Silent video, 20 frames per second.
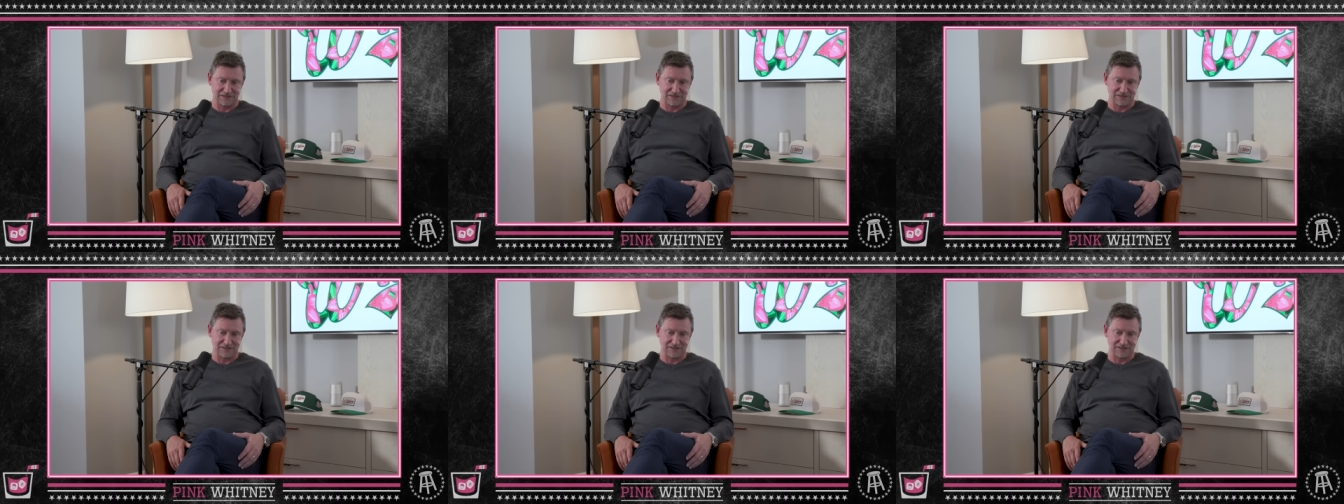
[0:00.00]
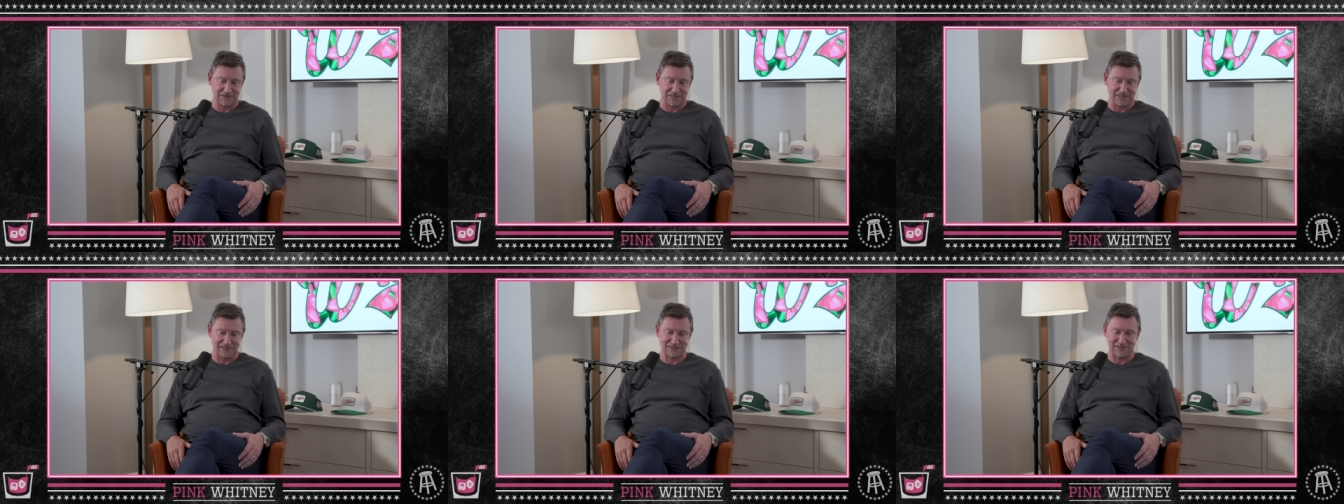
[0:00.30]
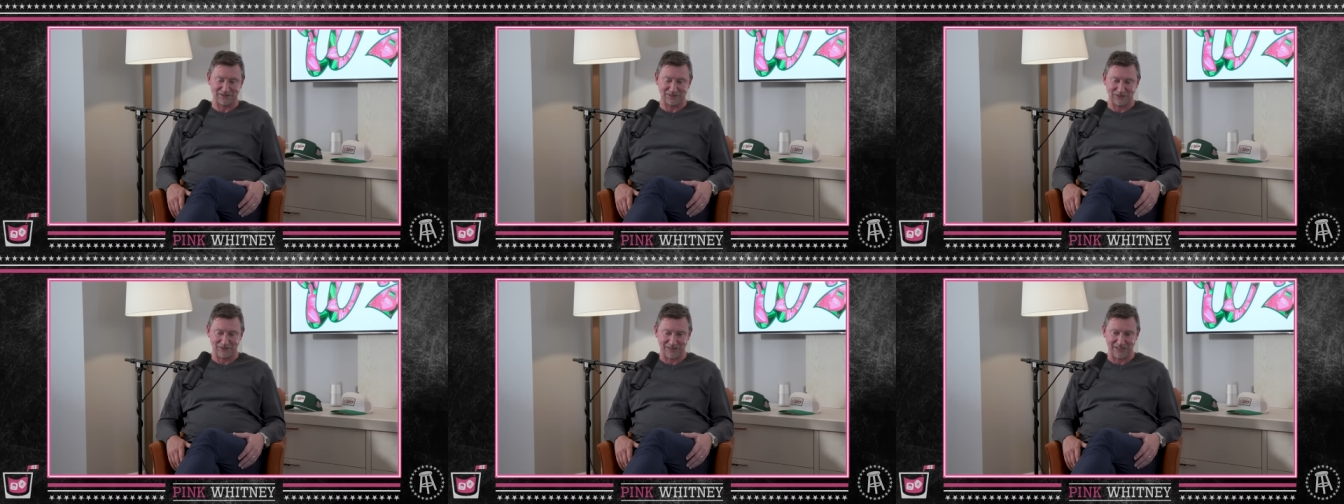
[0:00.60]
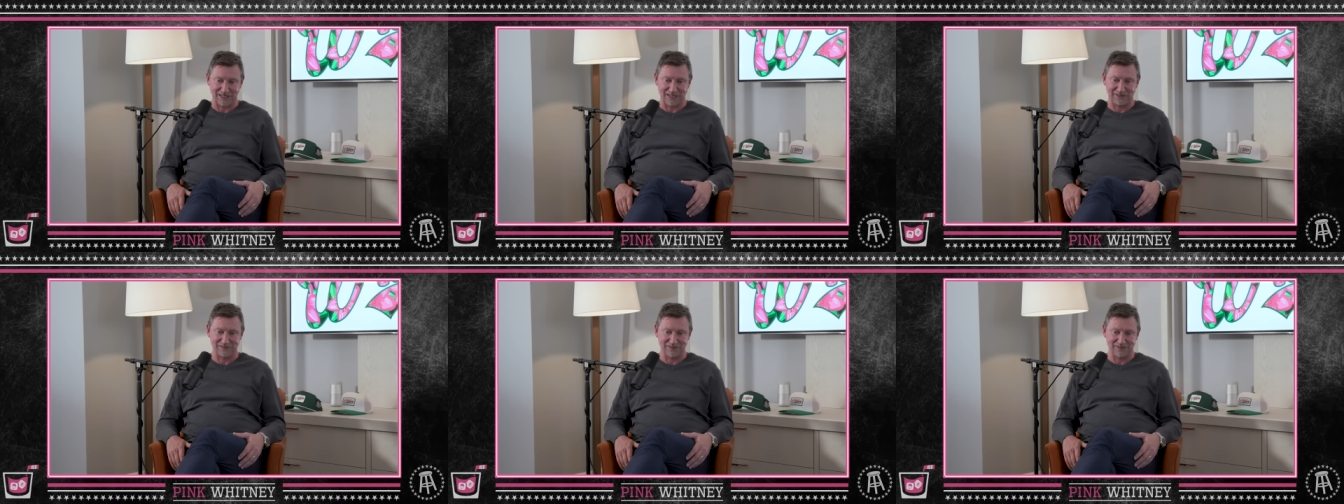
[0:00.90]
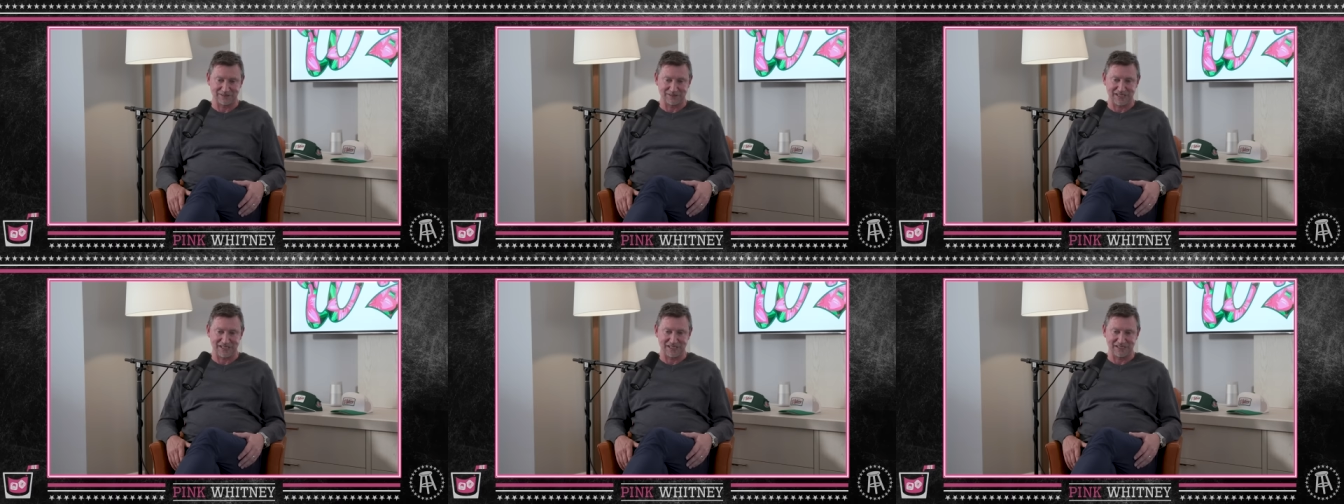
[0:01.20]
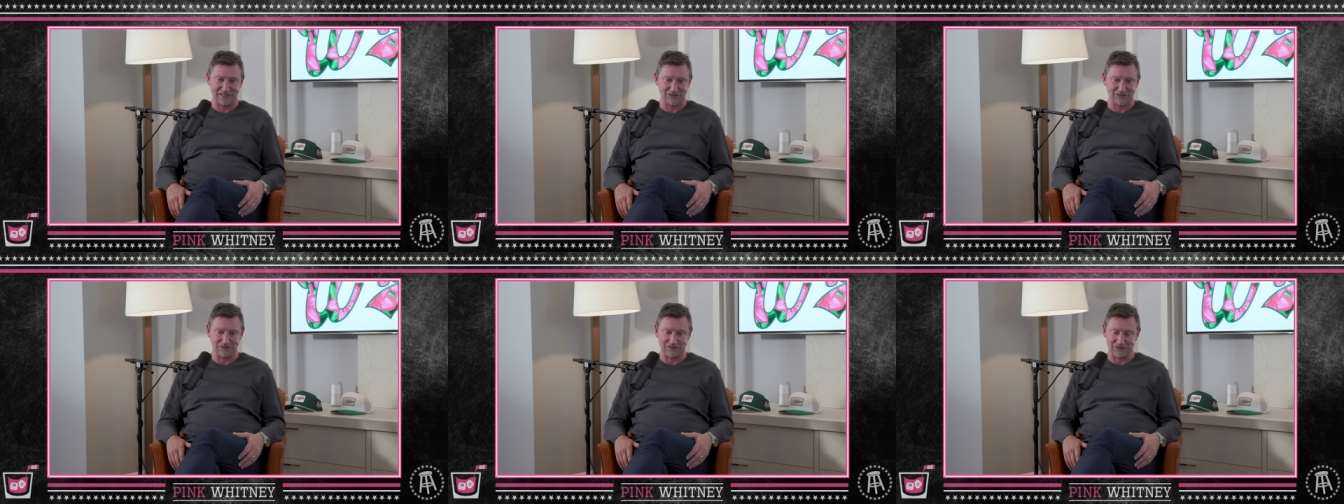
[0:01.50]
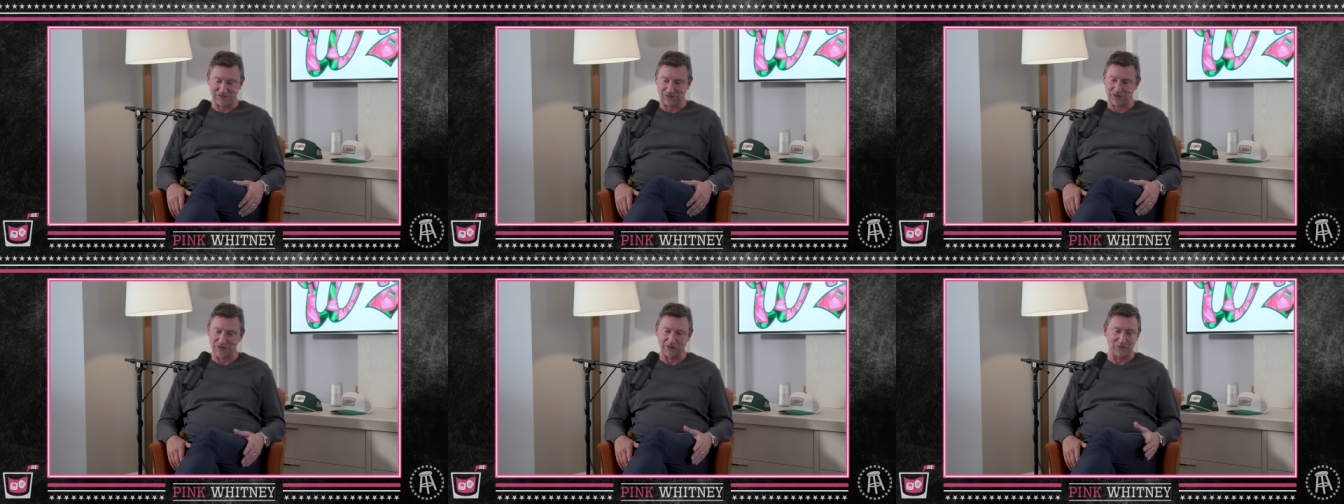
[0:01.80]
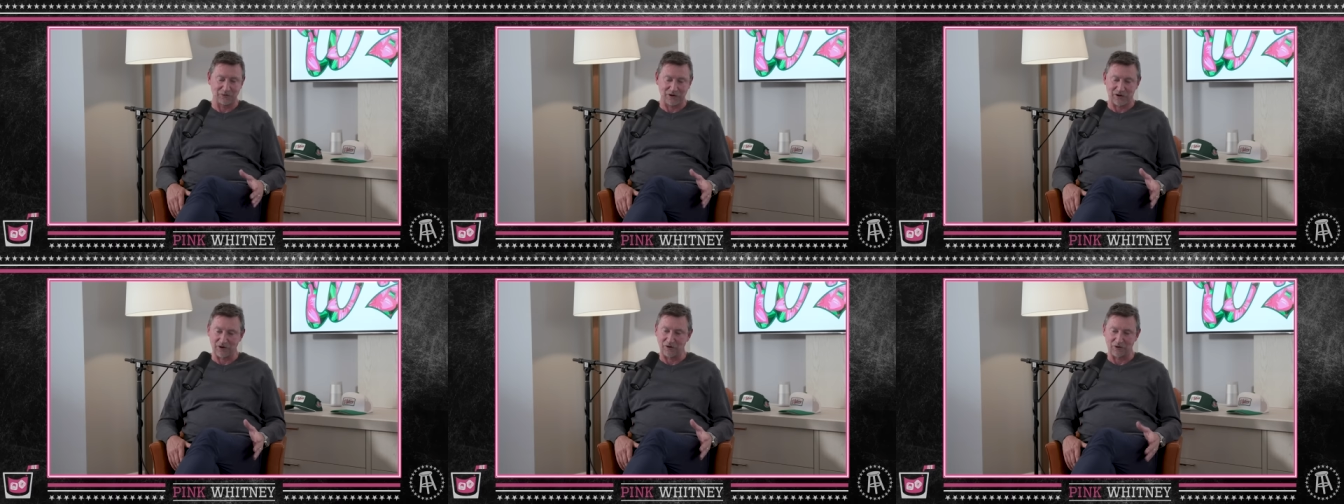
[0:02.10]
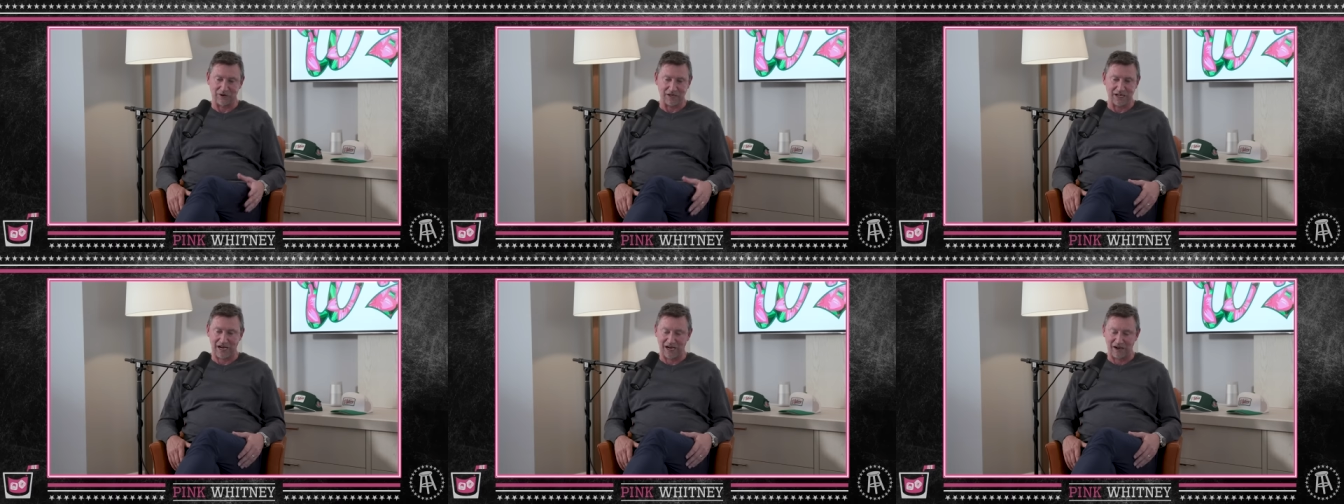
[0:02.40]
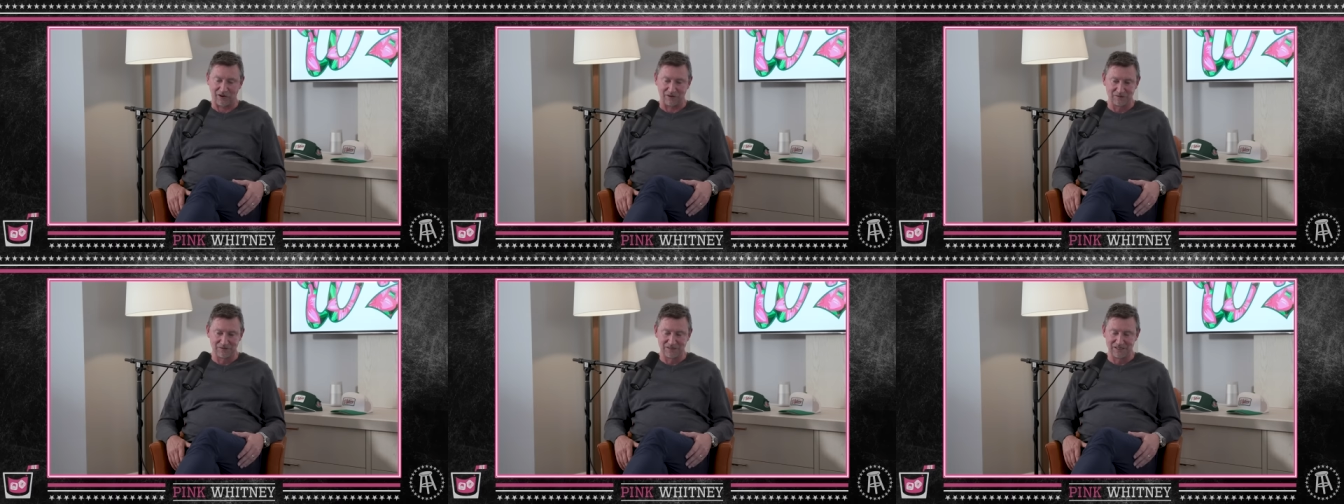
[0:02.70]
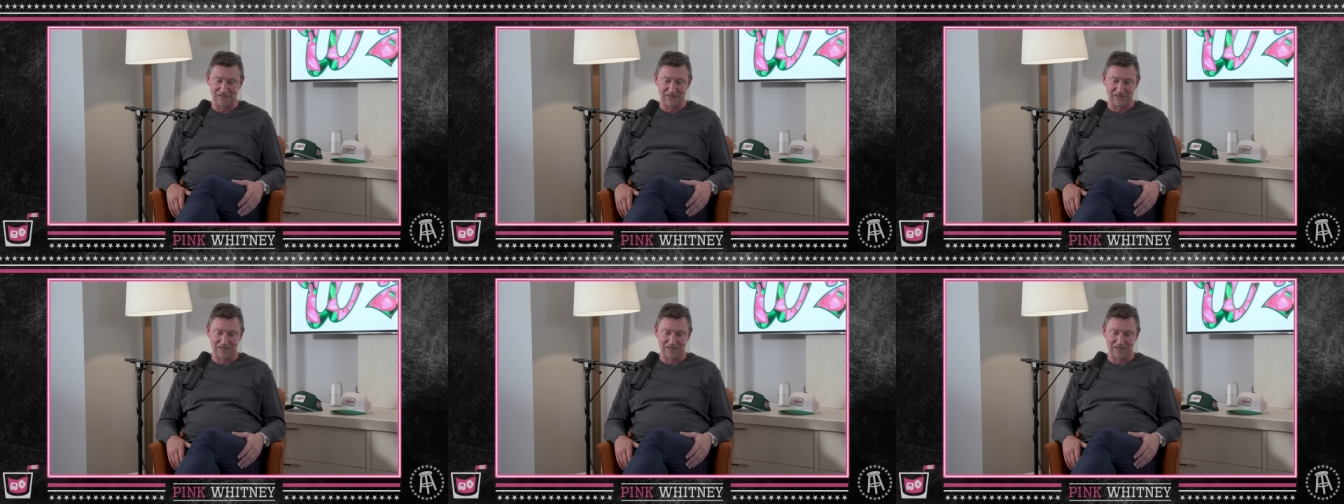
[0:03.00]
And I said, okay, what's that? He goes, there's only one Gordie Howe.